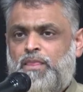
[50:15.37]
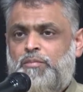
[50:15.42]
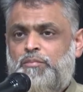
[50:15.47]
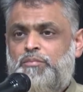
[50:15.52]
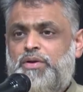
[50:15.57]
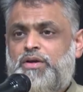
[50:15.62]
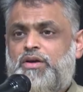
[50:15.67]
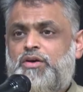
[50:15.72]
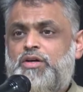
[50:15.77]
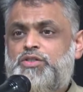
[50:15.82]

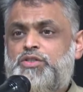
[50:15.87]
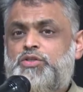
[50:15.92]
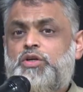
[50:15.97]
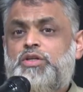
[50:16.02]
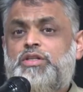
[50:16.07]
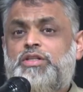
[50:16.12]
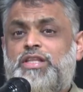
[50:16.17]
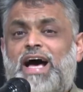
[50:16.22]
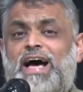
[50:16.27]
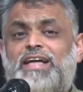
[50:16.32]
because
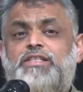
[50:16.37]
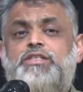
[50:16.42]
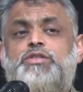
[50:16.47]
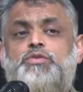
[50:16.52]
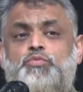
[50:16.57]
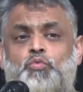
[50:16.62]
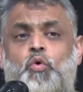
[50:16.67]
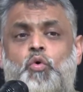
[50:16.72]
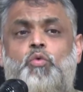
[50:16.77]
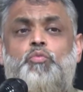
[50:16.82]
that's
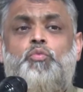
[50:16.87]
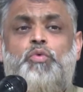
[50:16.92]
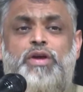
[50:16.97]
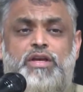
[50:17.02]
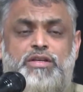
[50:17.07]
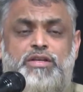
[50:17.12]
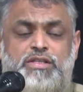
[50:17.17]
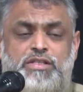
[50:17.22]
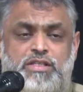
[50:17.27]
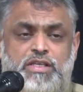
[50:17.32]
what
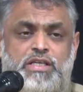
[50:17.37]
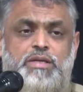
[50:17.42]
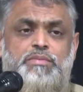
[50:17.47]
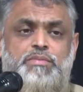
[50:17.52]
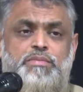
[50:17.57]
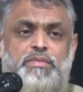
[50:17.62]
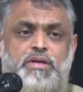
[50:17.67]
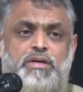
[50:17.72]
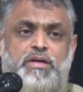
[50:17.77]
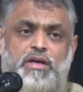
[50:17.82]
we
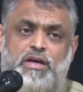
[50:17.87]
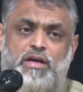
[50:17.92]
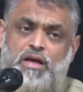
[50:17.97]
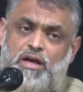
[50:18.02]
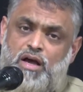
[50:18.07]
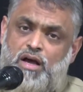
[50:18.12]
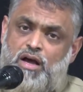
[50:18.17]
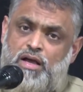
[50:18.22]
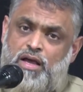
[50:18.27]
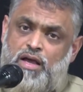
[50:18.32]
see
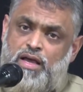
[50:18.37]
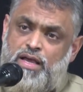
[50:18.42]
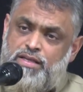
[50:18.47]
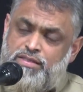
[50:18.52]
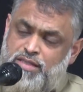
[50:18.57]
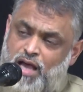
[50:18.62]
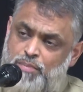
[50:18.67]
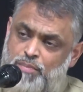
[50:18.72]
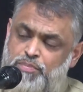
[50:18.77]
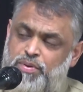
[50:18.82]

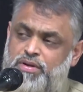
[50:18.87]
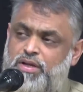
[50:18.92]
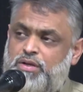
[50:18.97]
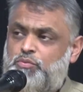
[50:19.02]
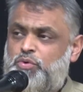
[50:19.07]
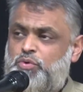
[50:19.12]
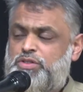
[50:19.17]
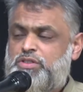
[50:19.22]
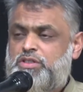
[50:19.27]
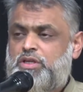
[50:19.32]
is
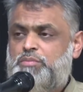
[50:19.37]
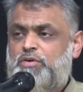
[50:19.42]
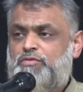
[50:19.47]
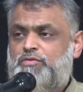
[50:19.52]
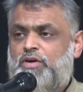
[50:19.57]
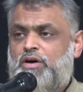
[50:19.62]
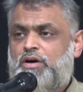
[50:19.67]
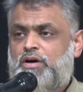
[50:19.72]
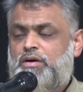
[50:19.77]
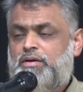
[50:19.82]
happening with some of
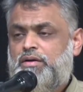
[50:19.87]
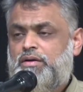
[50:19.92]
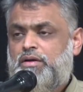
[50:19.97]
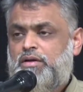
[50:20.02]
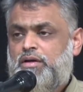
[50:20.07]
our,